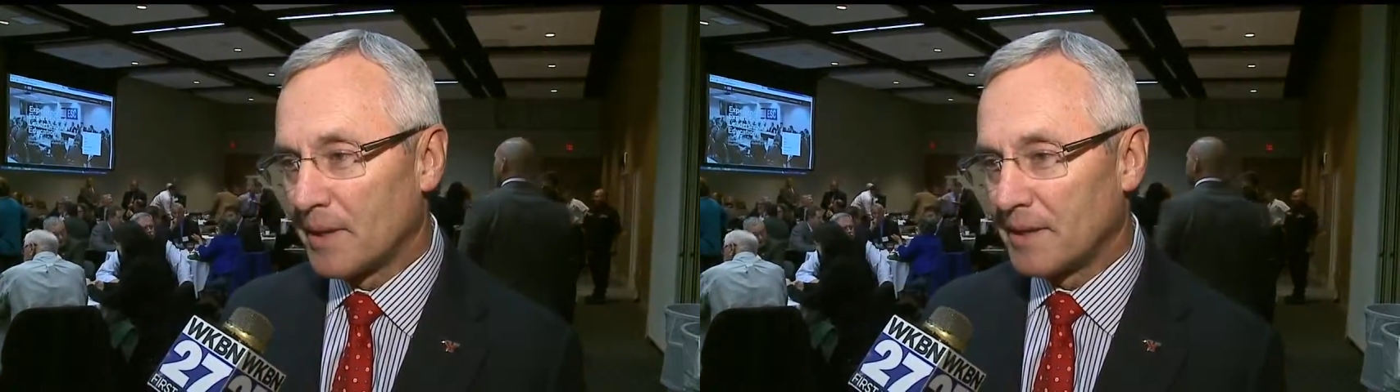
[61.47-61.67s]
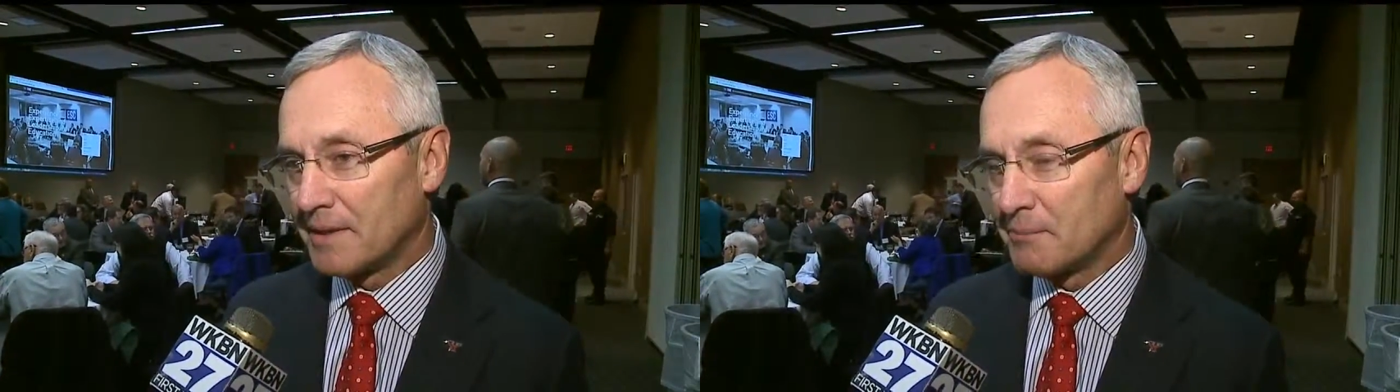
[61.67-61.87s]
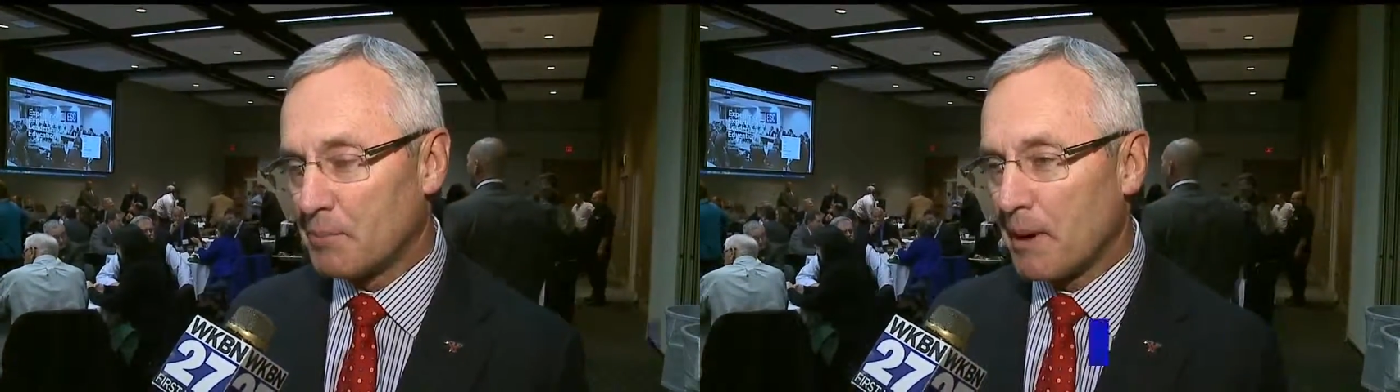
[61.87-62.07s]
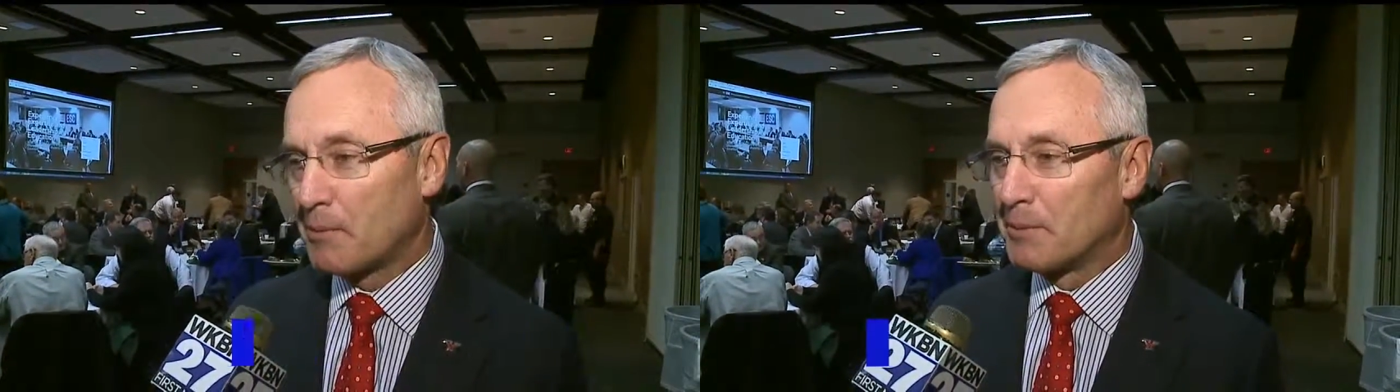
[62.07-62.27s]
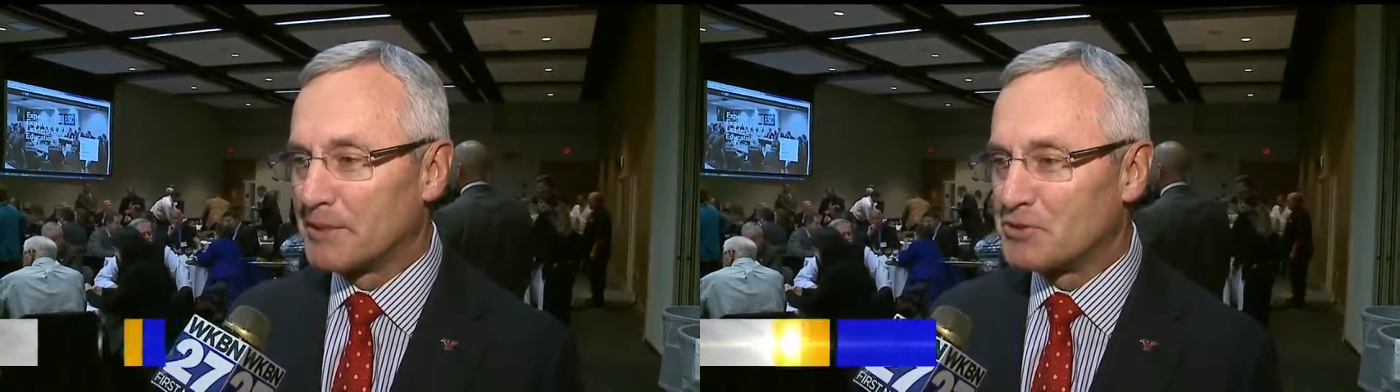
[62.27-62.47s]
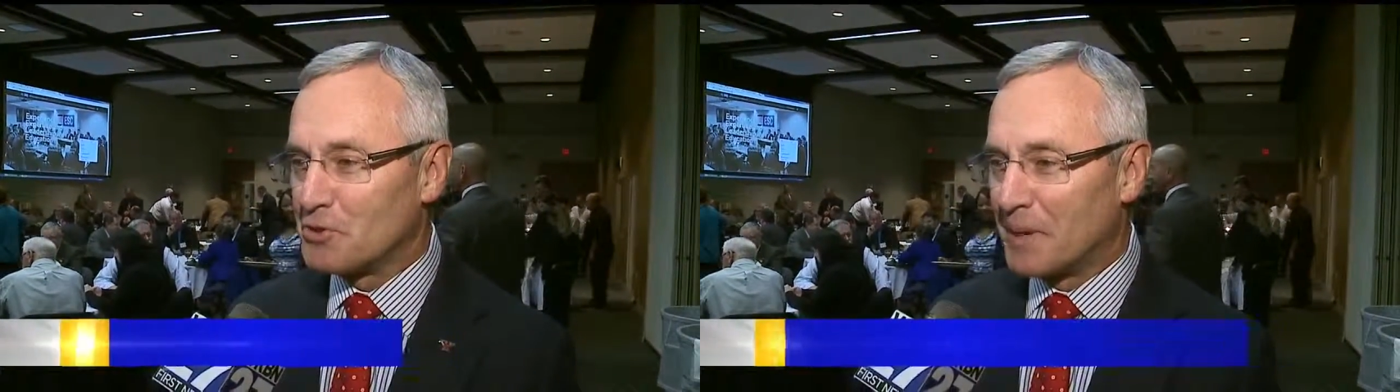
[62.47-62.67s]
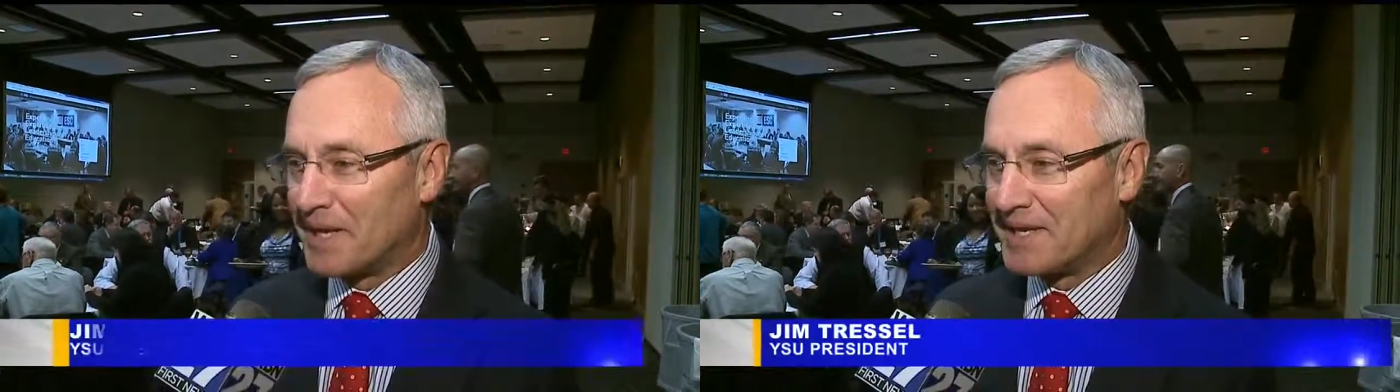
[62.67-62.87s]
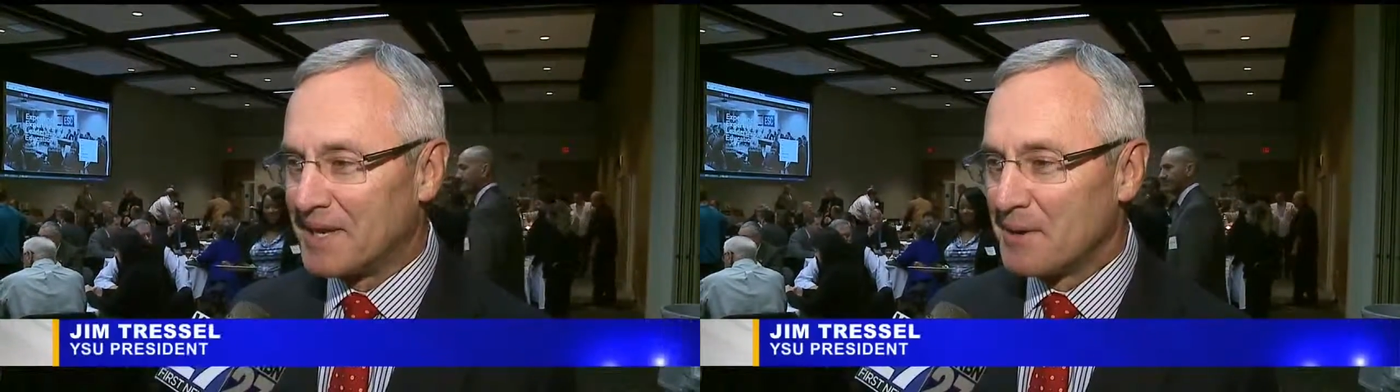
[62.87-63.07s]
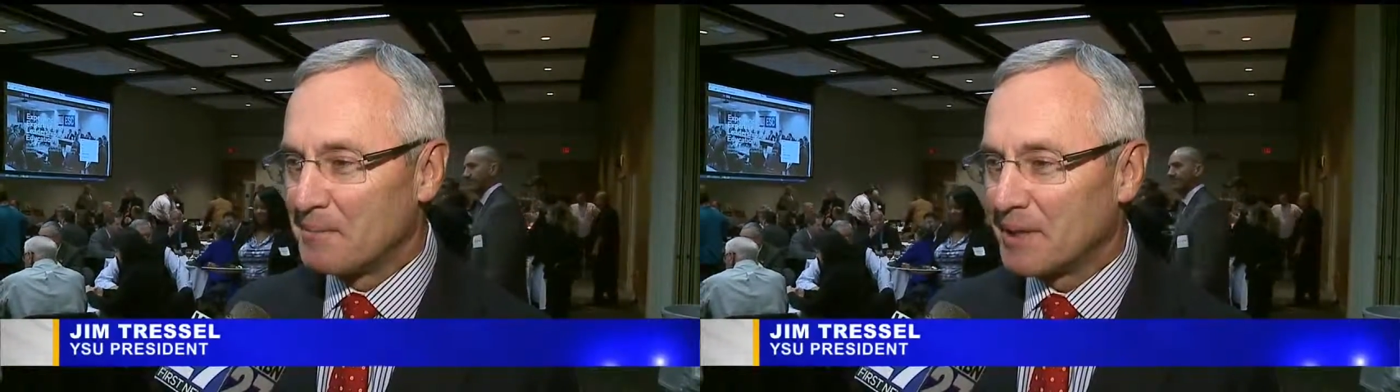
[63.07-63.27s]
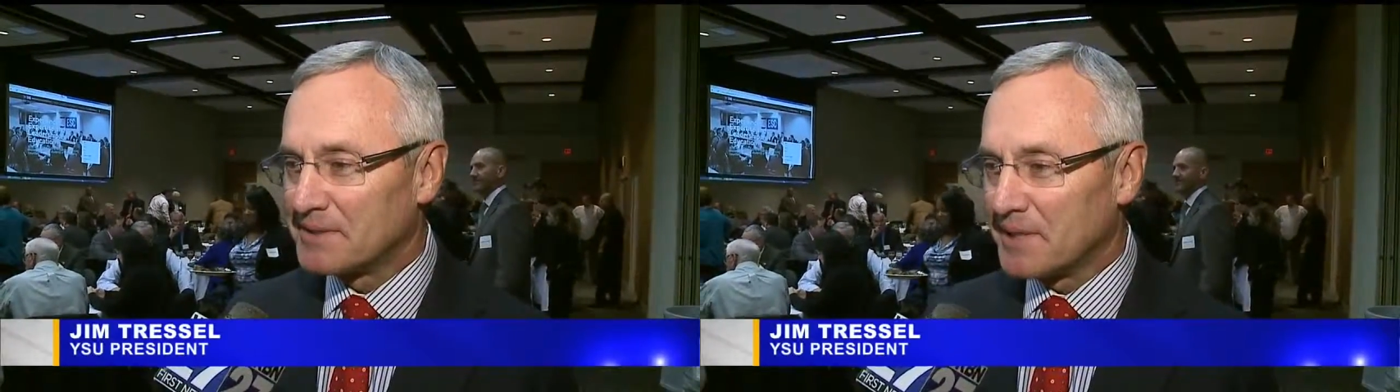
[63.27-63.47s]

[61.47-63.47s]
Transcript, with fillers: It, probably too many, but.